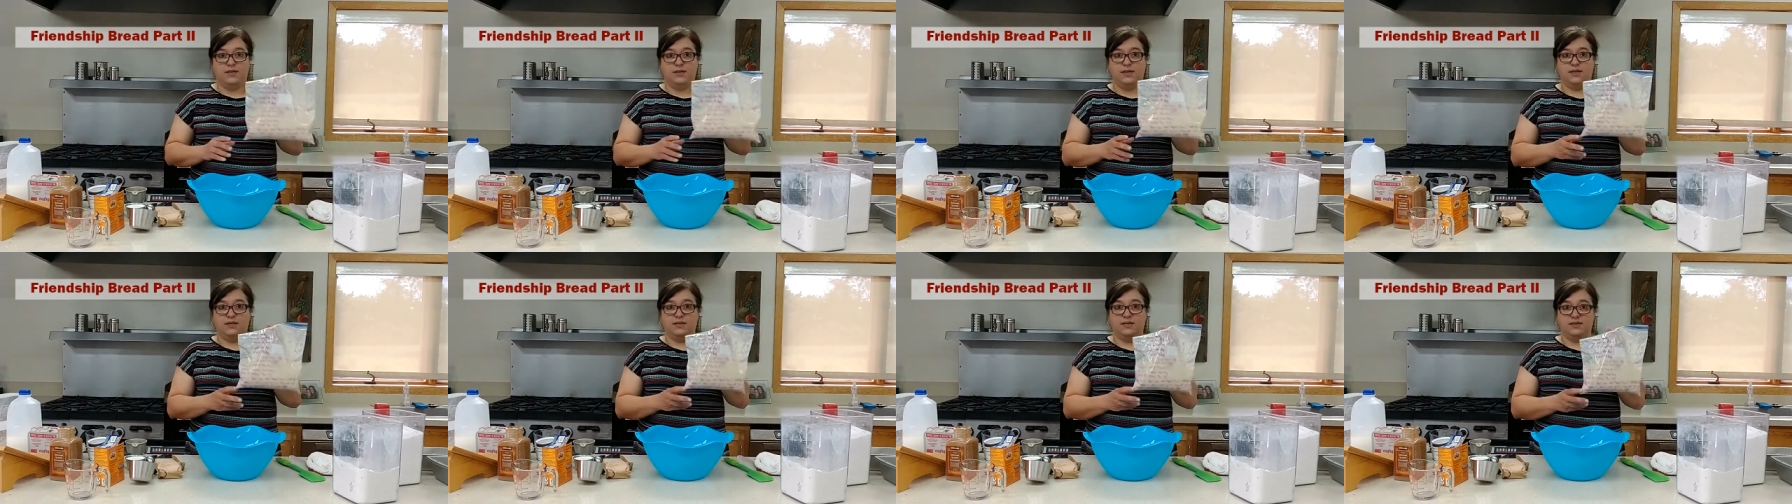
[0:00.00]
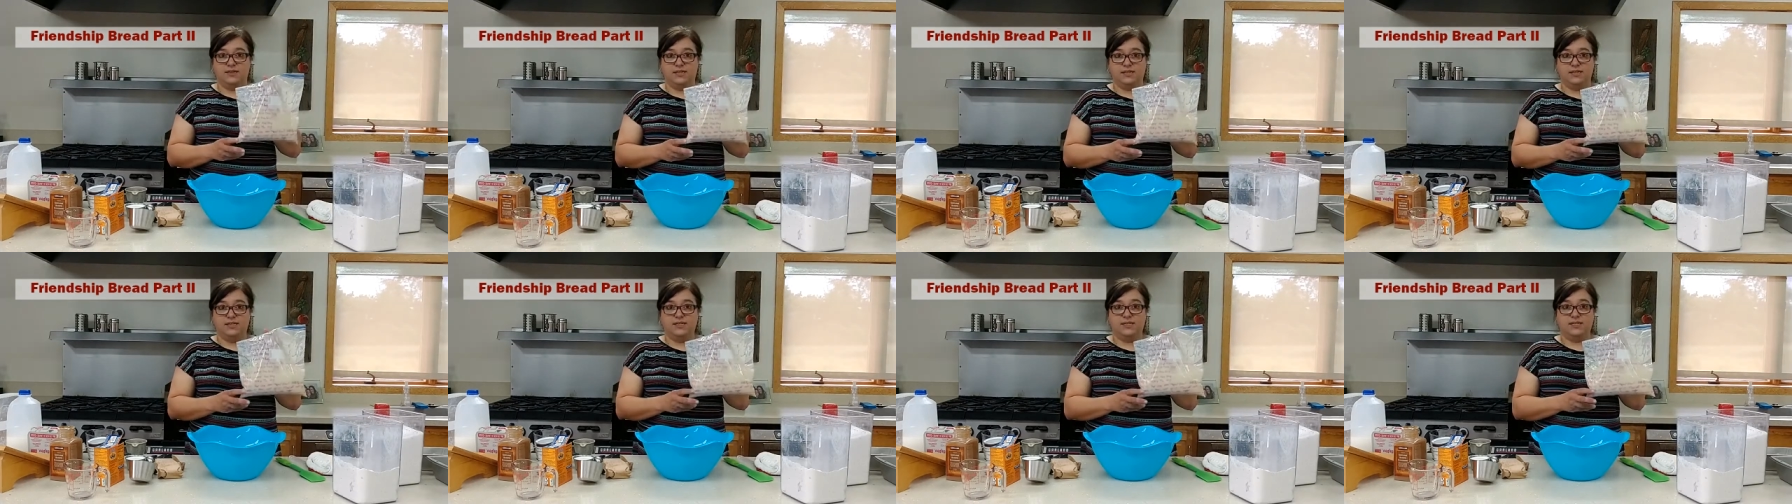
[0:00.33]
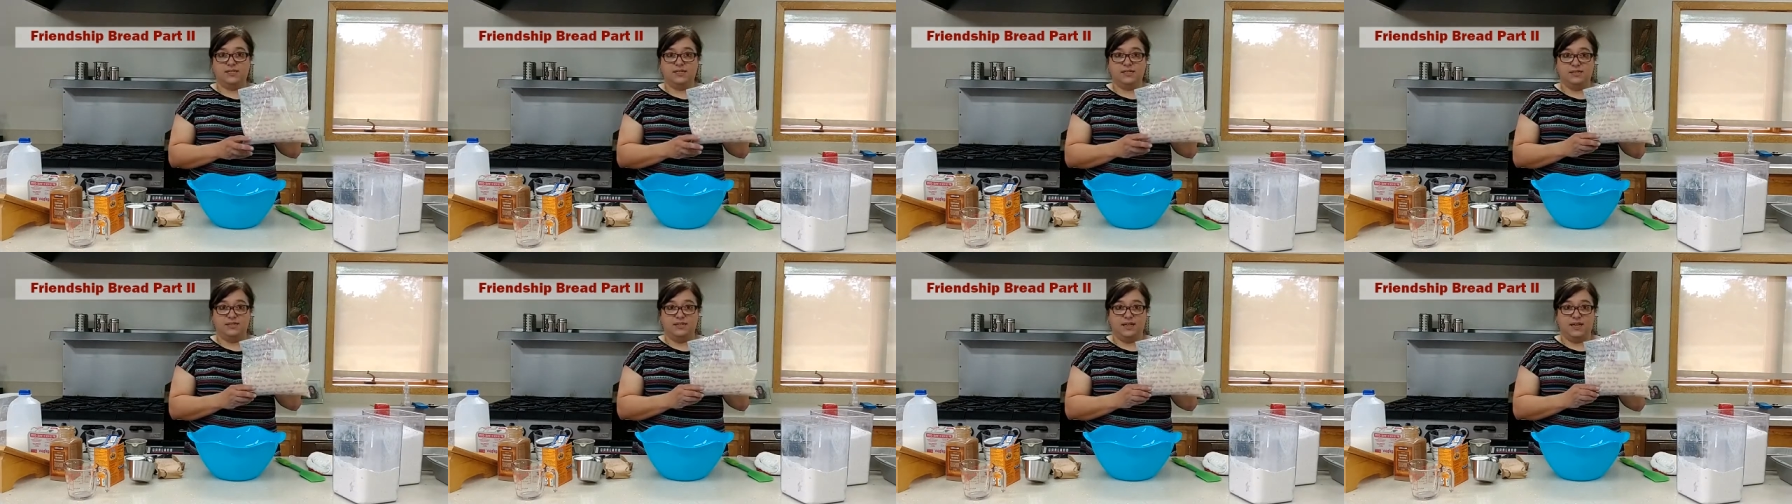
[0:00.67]
now
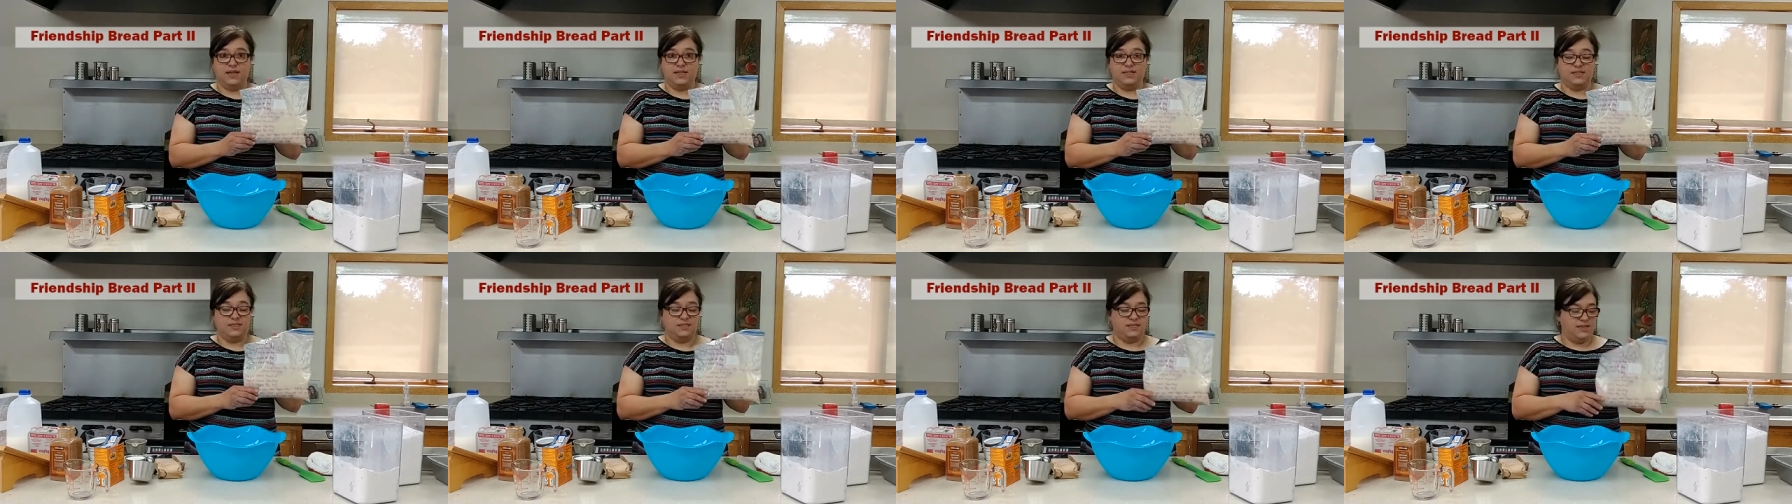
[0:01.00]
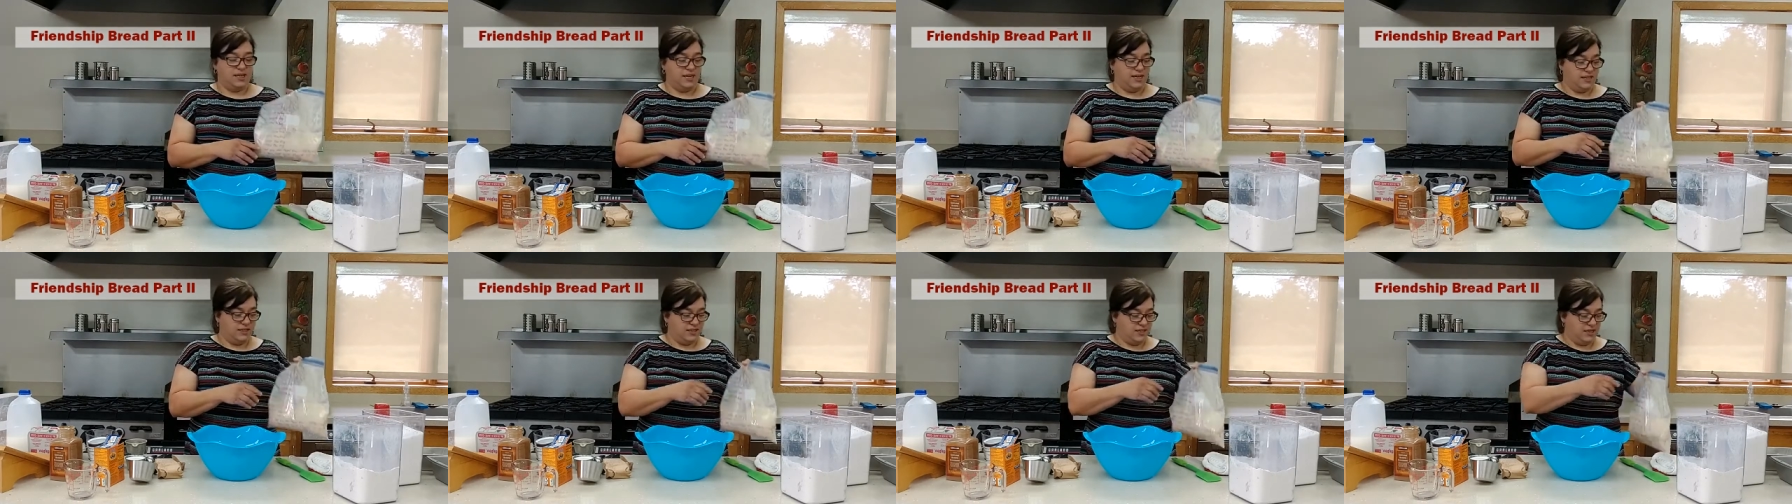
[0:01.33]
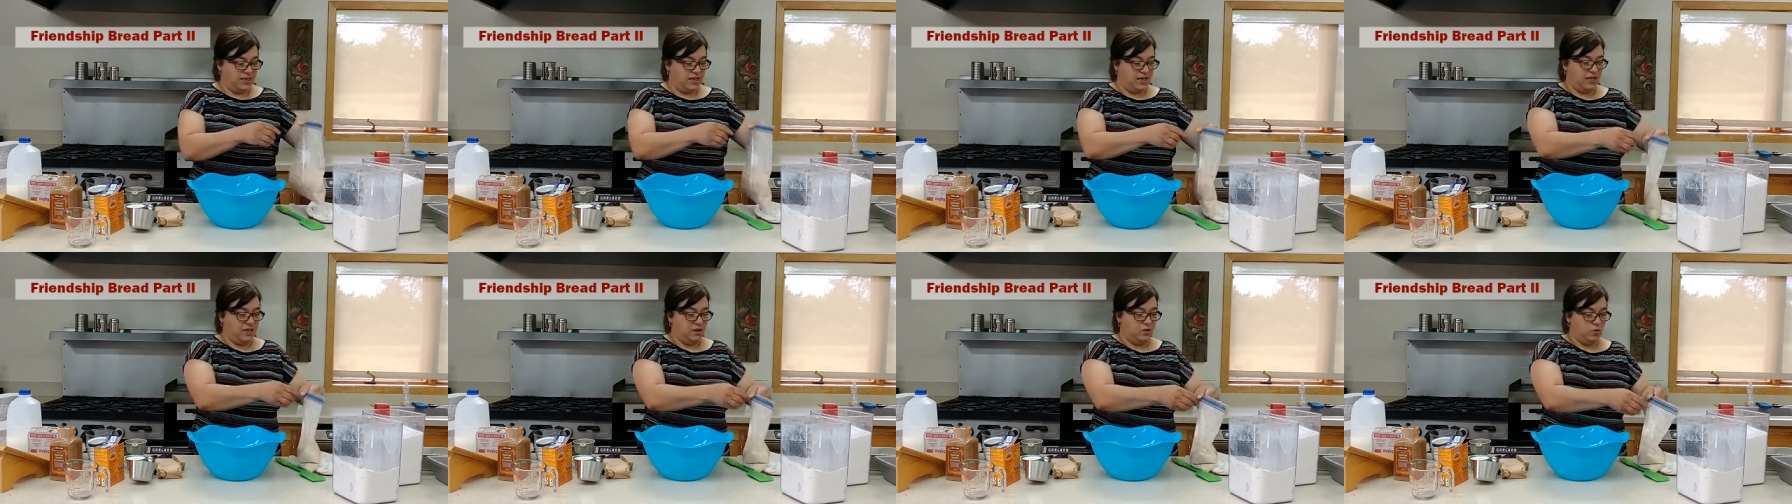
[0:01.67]
since today is day
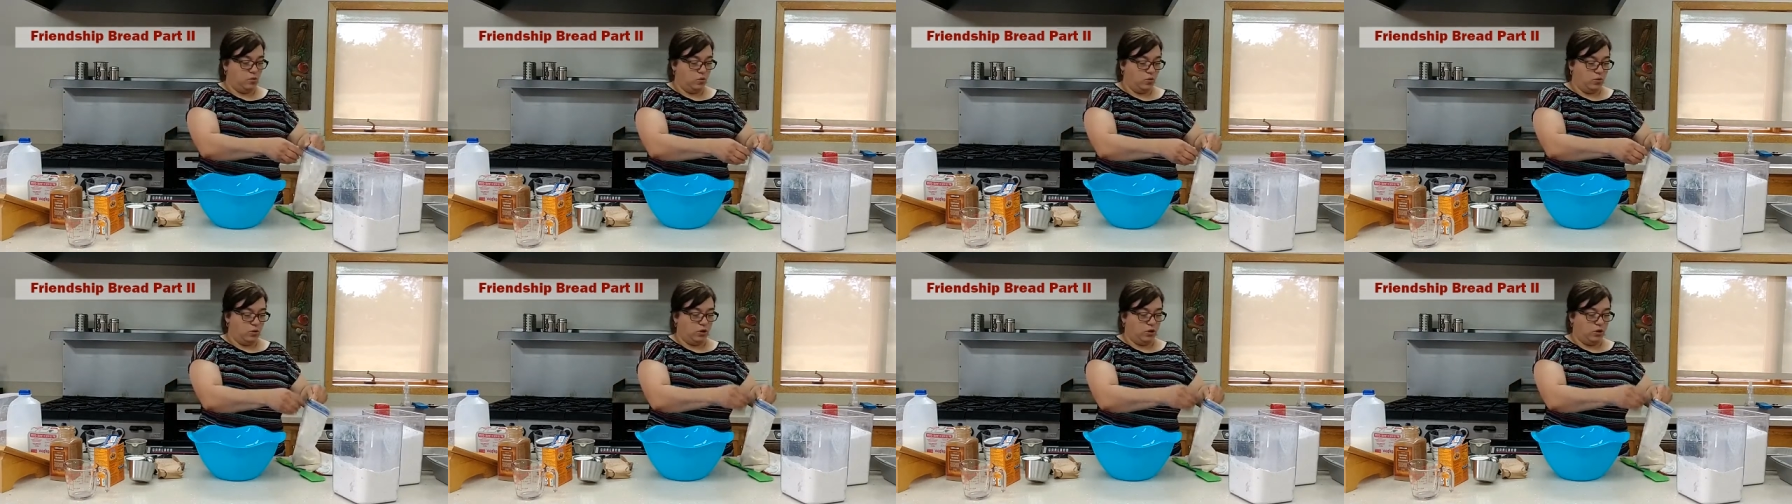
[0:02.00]
10,